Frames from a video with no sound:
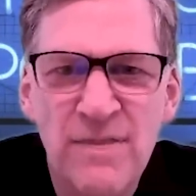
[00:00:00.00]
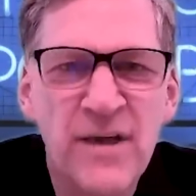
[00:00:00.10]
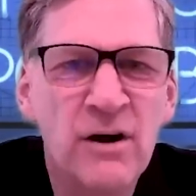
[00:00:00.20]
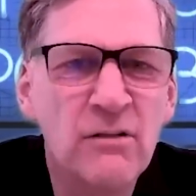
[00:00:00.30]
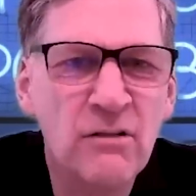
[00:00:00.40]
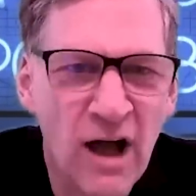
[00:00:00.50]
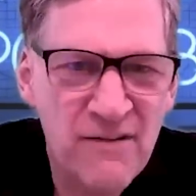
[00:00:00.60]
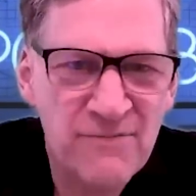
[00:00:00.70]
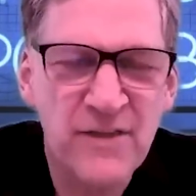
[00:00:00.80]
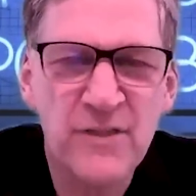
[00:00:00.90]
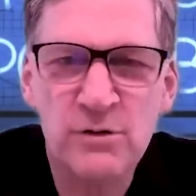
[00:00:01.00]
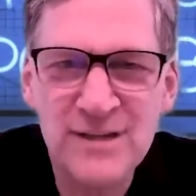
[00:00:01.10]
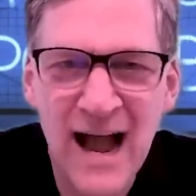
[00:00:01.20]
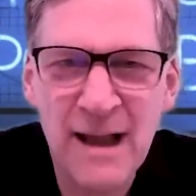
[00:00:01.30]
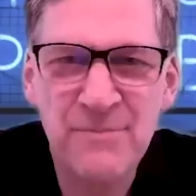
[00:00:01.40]
their life and their
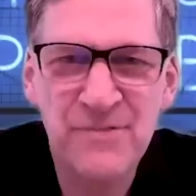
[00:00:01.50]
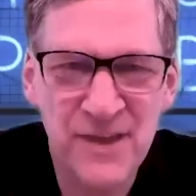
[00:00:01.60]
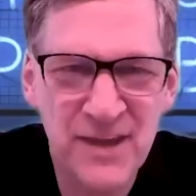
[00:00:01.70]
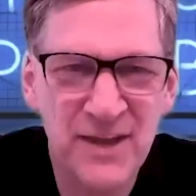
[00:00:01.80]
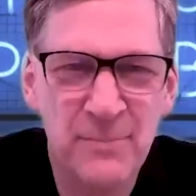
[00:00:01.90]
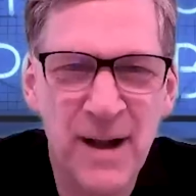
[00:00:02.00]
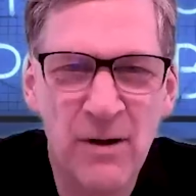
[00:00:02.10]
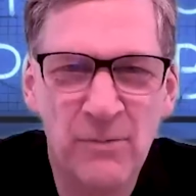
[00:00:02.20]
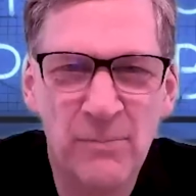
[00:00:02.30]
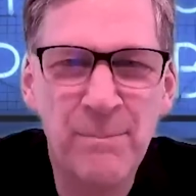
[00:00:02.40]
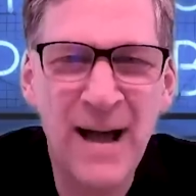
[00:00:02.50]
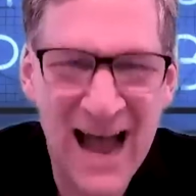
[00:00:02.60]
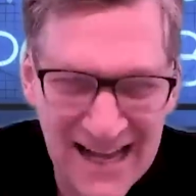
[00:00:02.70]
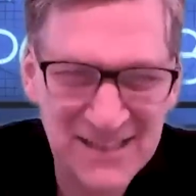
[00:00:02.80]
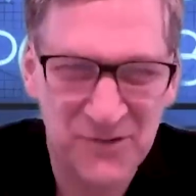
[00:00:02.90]
time thinking about
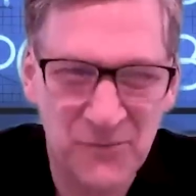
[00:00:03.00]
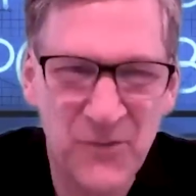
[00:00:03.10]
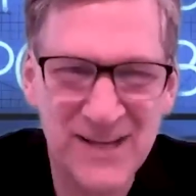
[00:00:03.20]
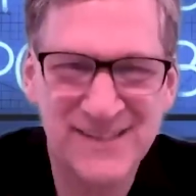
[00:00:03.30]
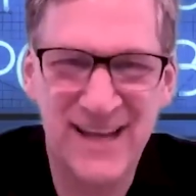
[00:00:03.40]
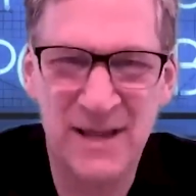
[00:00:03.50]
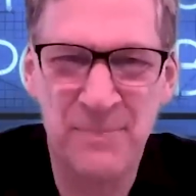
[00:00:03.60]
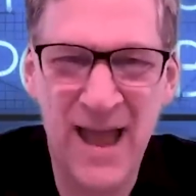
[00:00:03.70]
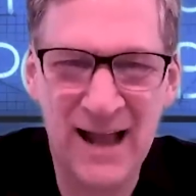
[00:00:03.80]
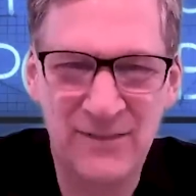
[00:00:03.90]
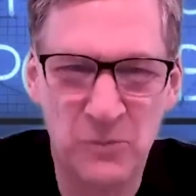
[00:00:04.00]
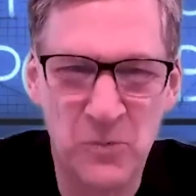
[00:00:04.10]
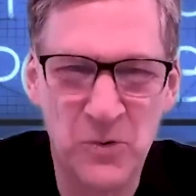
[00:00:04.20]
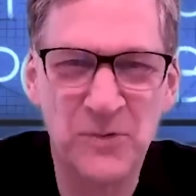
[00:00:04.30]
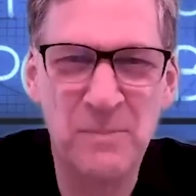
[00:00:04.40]
positive ways to impact the
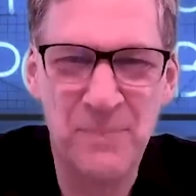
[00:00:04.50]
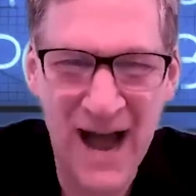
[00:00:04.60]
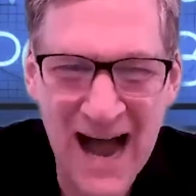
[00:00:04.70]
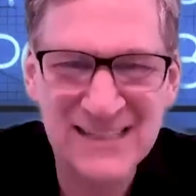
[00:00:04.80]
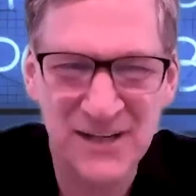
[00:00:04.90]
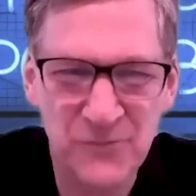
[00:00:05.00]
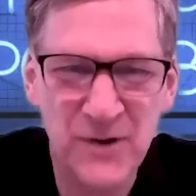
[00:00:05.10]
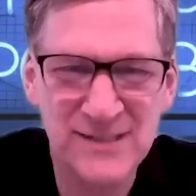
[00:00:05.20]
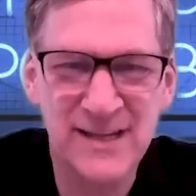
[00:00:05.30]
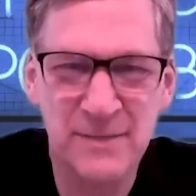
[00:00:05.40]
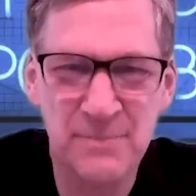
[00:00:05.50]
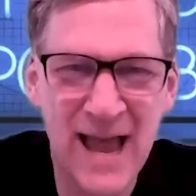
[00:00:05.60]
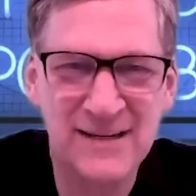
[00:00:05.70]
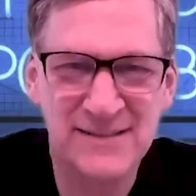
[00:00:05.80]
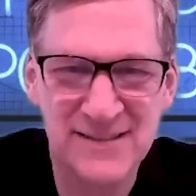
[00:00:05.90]
world and positive ways to
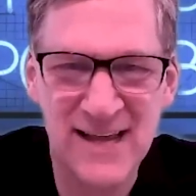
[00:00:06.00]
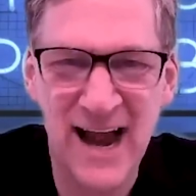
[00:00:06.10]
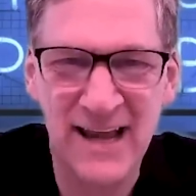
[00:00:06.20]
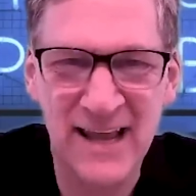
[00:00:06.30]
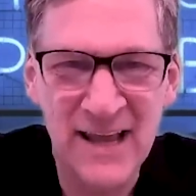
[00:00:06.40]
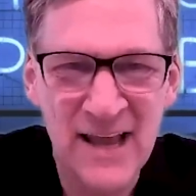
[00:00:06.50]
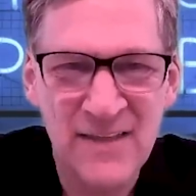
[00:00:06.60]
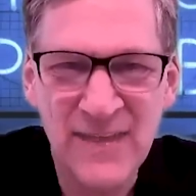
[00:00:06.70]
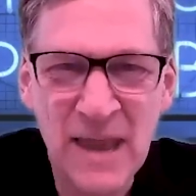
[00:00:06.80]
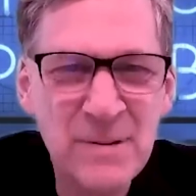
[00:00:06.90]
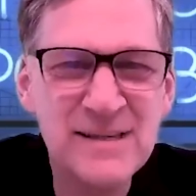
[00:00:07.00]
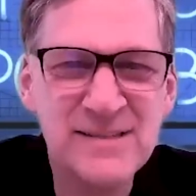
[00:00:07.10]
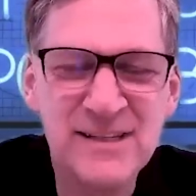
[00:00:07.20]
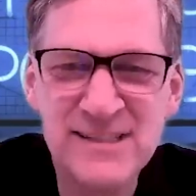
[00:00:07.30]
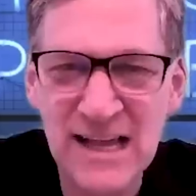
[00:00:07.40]
impact society, they'd be
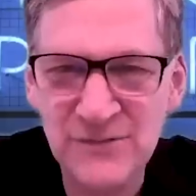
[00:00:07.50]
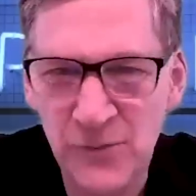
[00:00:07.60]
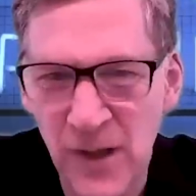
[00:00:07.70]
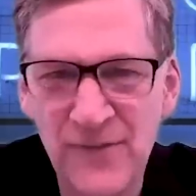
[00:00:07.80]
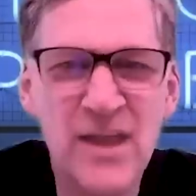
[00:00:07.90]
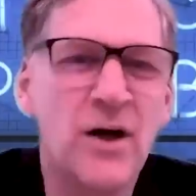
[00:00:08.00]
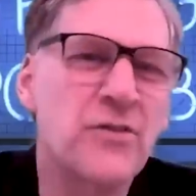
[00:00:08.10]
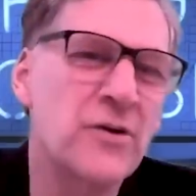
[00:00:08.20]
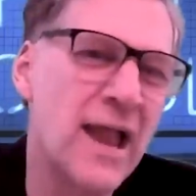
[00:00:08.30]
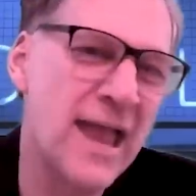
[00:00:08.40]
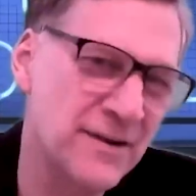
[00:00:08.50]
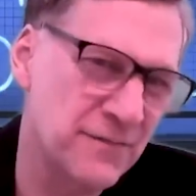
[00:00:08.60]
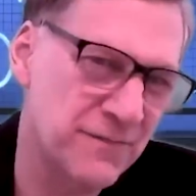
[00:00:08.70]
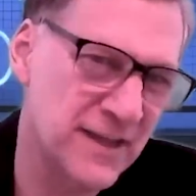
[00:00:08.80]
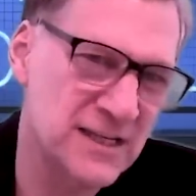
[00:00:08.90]
successful on the other end
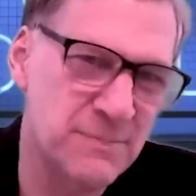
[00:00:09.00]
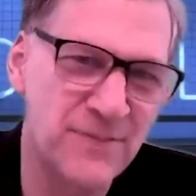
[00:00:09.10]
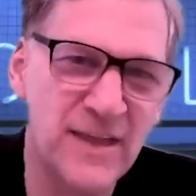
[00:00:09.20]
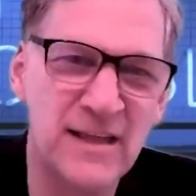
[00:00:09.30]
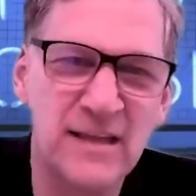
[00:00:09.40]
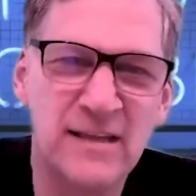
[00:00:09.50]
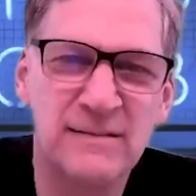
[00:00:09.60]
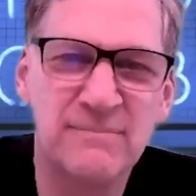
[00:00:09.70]
of things. But they